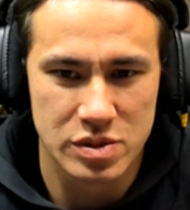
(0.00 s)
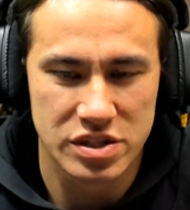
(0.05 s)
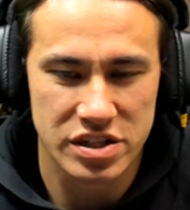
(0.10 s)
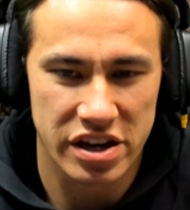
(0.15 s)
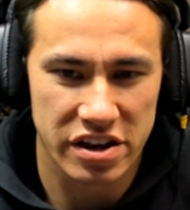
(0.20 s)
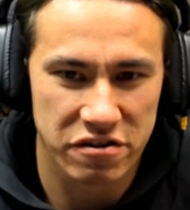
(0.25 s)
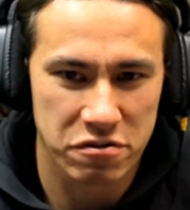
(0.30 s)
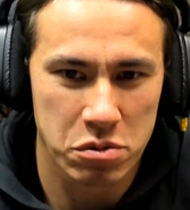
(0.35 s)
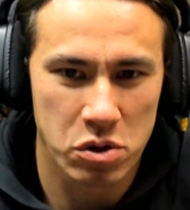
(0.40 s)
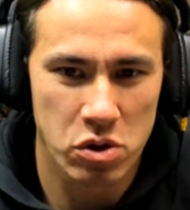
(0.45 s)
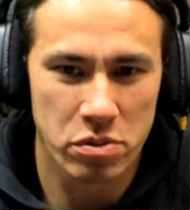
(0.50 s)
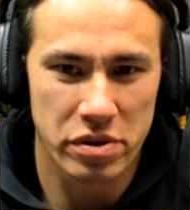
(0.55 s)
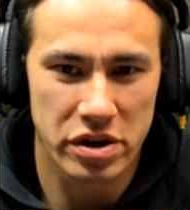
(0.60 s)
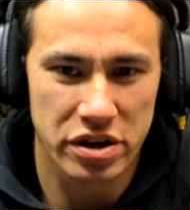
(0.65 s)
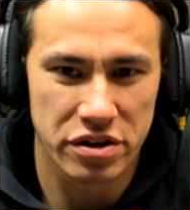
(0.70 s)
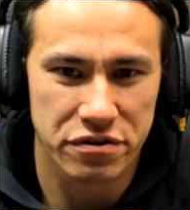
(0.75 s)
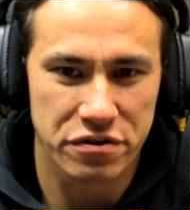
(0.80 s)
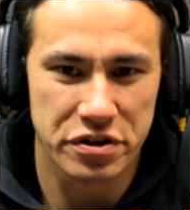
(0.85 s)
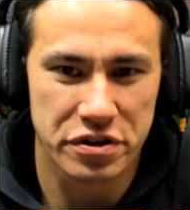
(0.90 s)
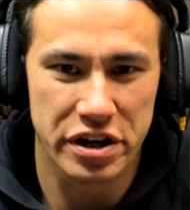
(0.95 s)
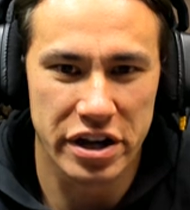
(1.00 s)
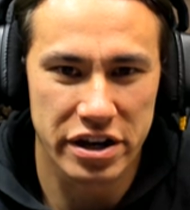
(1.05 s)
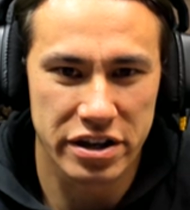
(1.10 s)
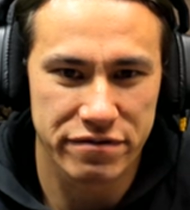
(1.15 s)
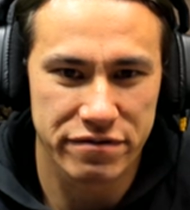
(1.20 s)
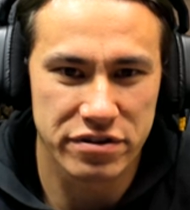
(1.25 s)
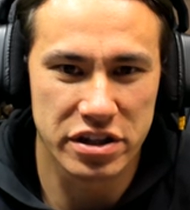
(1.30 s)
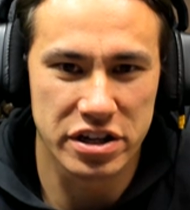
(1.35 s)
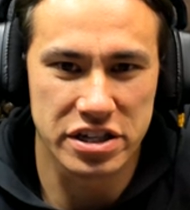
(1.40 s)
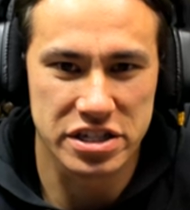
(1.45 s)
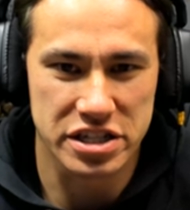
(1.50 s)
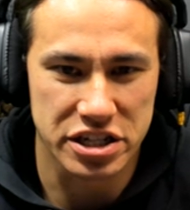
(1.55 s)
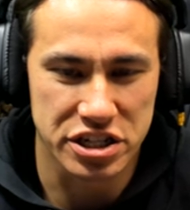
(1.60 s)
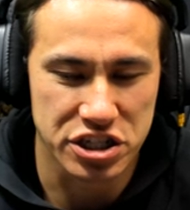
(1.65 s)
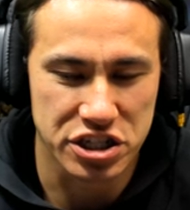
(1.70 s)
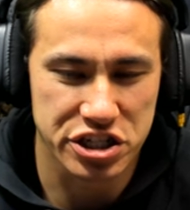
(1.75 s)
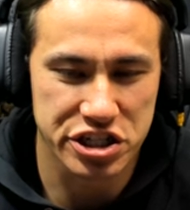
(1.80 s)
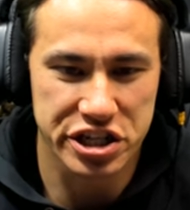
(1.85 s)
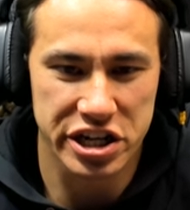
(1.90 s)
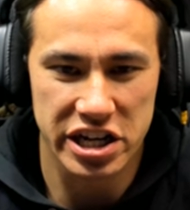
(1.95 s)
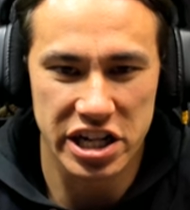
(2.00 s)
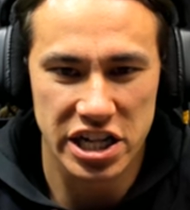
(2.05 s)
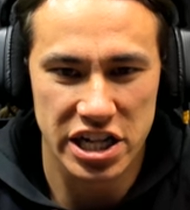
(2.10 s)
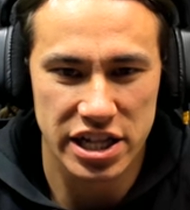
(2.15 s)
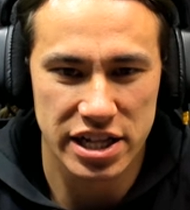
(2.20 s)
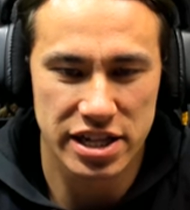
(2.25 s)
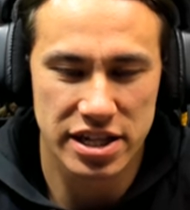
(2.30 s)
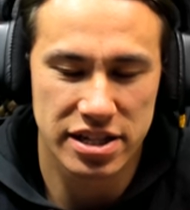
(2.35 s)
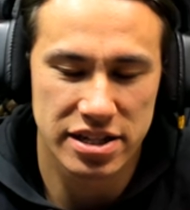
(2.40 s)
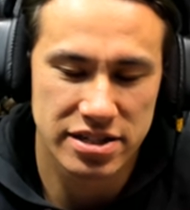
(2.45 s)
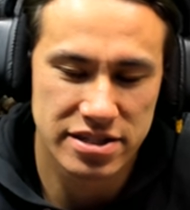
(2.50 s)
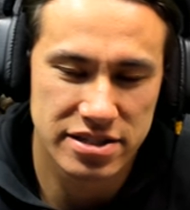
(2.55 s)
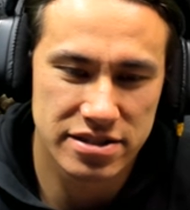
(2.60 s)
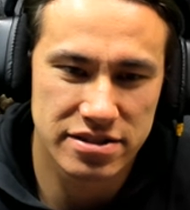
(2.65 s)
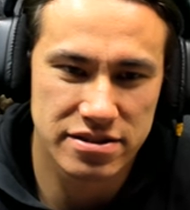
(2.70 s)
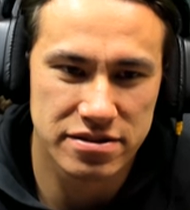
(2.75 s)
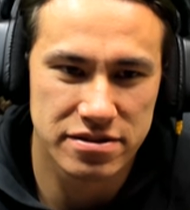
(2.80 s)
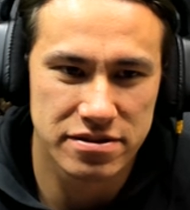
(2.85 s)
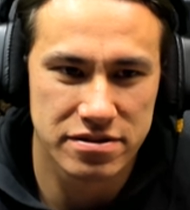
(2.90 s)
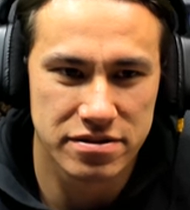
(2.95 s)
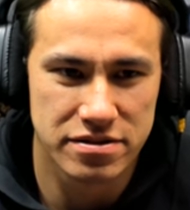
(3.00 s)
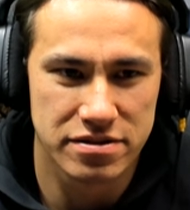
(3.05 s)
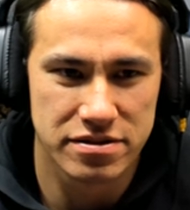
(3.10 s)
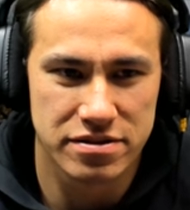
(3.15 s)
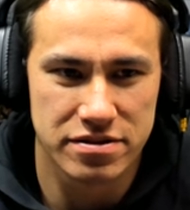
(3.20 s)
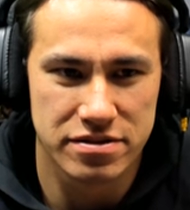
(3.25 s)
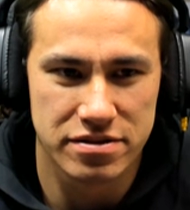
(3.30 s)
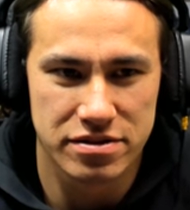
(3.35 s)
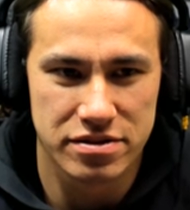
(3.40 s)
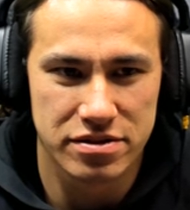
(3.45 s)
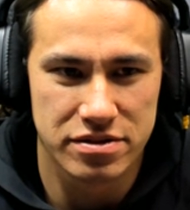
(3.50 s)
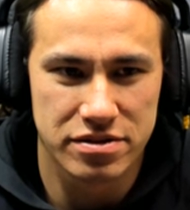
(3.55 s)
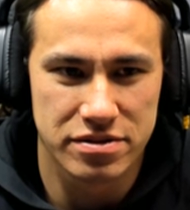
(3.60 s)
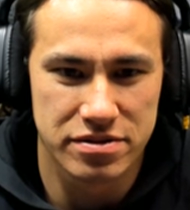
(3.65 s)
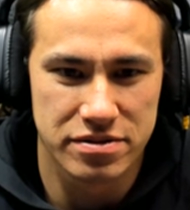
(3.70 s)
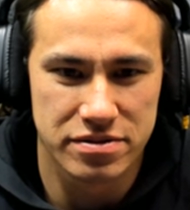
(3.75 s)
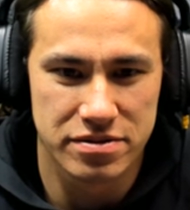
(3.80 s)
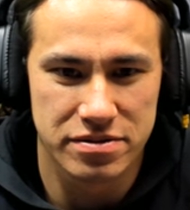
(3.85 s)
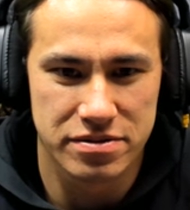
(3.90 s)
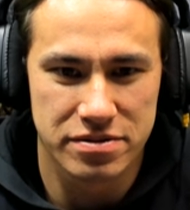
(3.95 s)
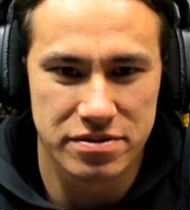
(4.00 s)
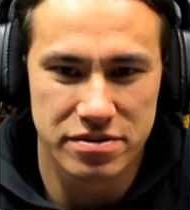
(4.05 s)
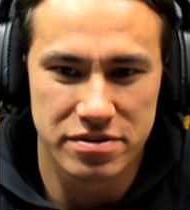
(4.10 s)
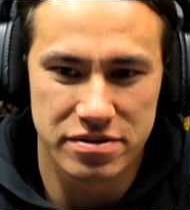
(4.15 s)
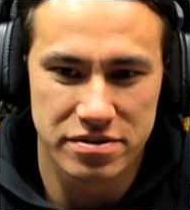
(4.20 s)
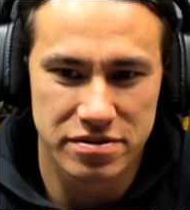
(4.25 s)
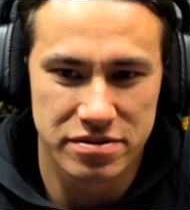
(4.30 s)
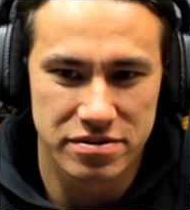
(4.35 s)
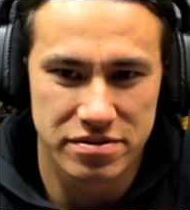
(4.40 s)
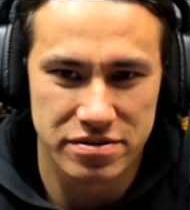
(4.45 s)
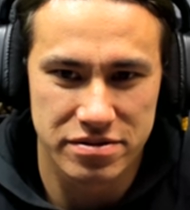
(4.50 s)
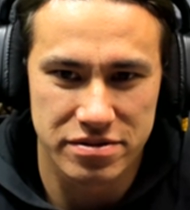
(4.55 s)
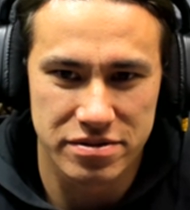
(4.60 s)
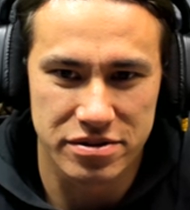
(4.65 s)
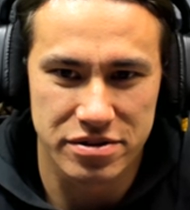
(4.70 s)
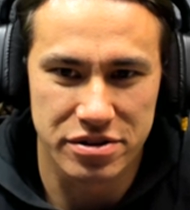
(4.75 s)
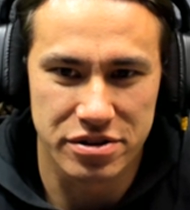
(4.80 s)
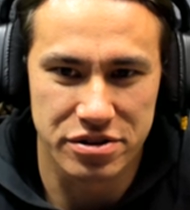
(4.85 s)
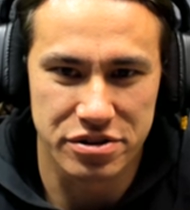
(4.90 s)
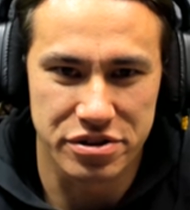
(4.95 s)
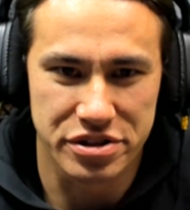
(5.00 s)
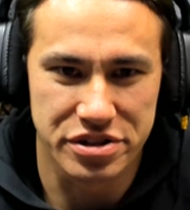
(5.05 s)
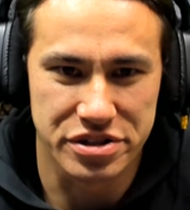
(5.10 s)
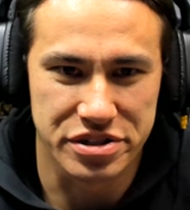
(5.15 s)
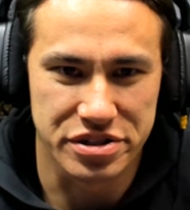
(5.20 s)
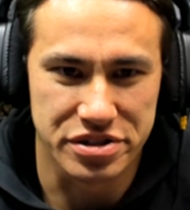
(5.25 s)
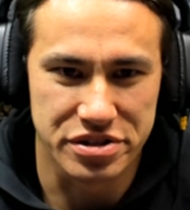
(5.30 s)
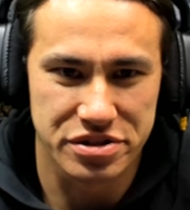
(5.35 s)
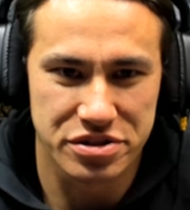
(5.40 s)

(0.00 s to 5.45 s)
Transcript: And Save if you need help choosing the right parts for your build, there are sites like P C part picker dot com that help this show